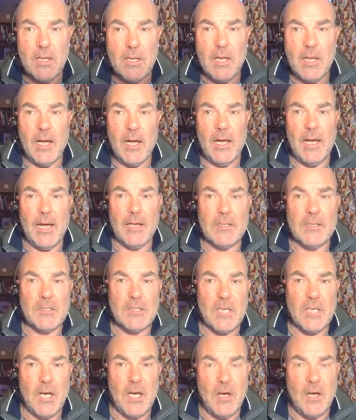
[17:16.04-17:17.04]
Uh,
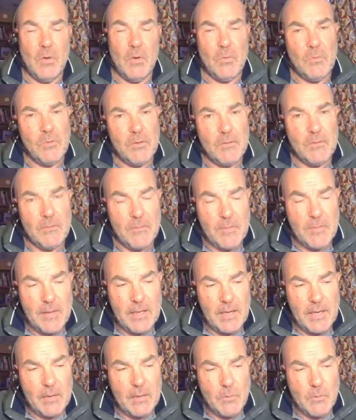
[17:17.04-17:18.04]
so
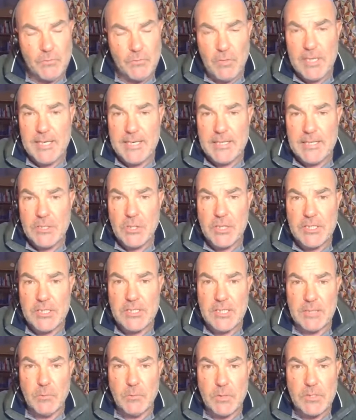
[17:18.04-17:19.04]
it was really
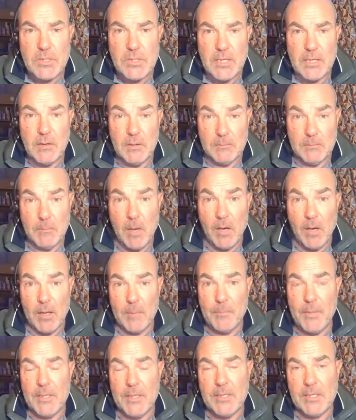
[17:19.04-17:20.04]
interesting, wasn't it, in my
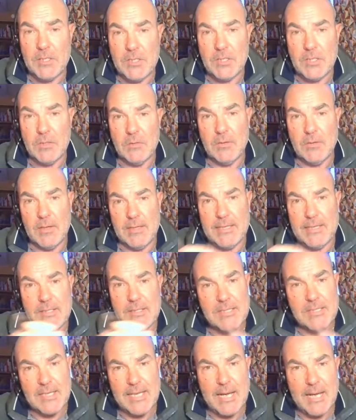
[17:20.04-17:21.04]
opinion, to listen
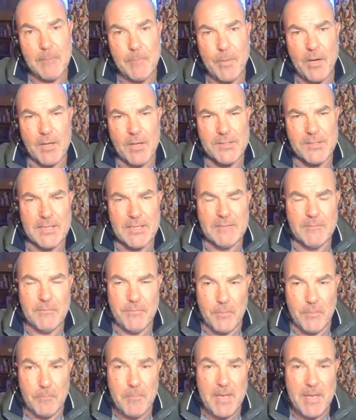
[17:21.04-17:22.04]
to that part. And for
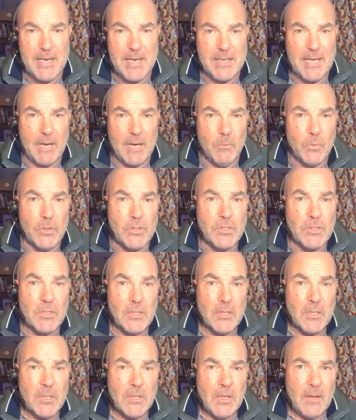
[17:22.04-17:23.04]
me, that was
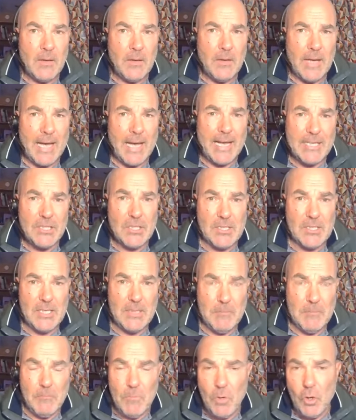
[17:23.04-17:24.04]
actually
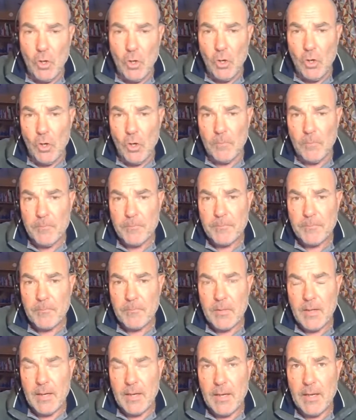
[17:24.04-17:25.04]
more
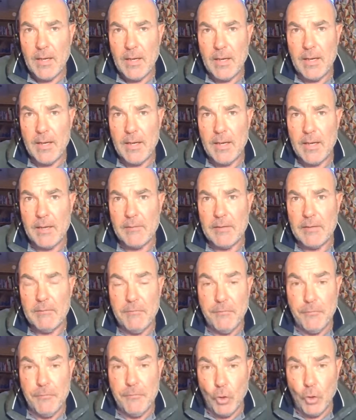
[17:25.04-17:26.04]
uh,
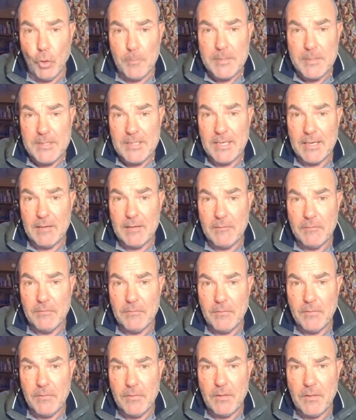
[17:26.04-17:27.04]
informative
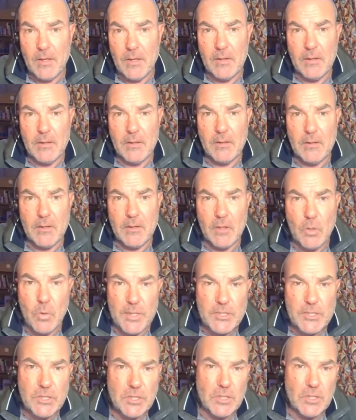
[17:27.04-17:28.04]
than the
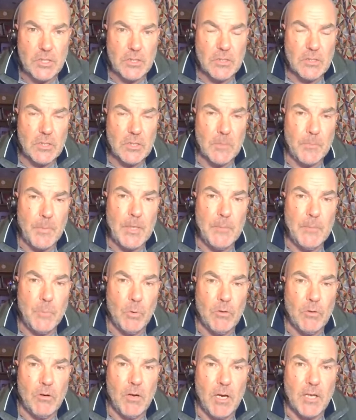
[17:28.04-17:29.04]
questions that people are
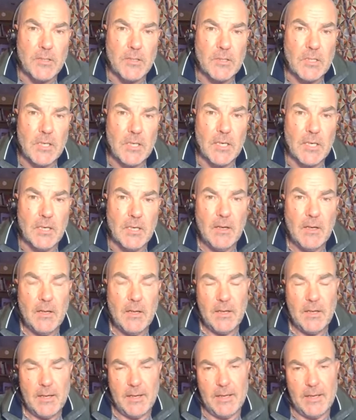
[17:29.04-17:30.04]
asking
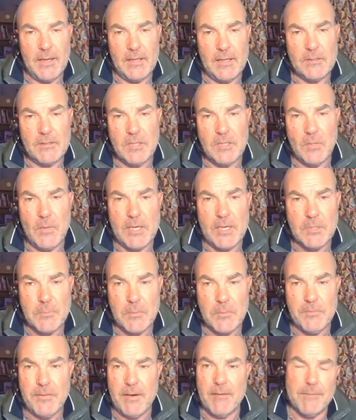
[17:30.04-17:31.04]
uh, to Ash
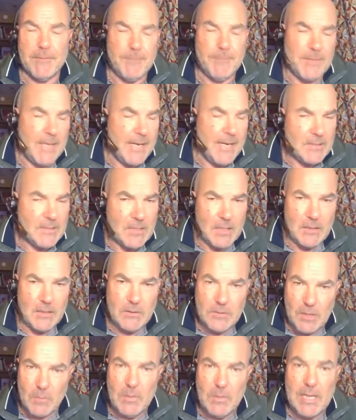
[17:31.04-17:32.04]
Mufareh. Yes, uh,
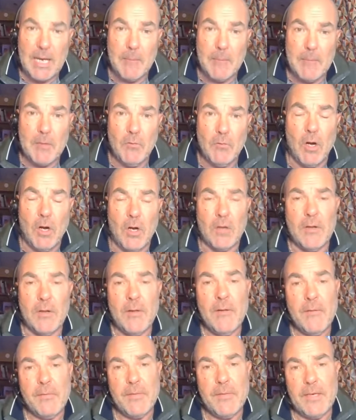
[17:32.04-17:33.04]
don't get me wrong,
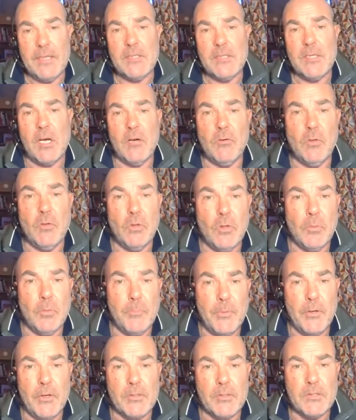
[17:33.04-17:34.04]
these are all
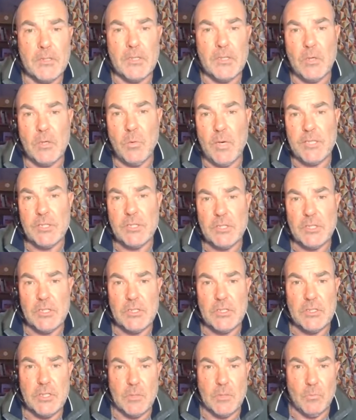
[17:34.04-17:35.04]
pertinent questions
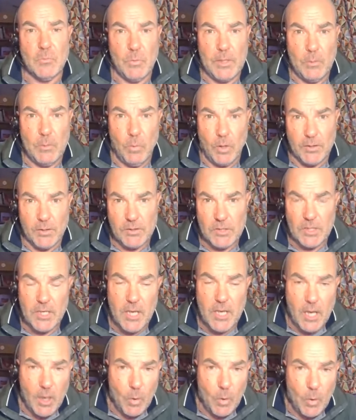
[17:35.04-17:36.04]
that we want to
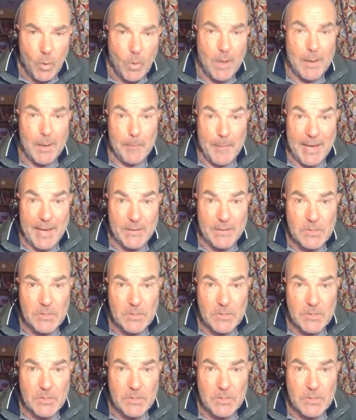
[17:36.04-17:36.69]
know about,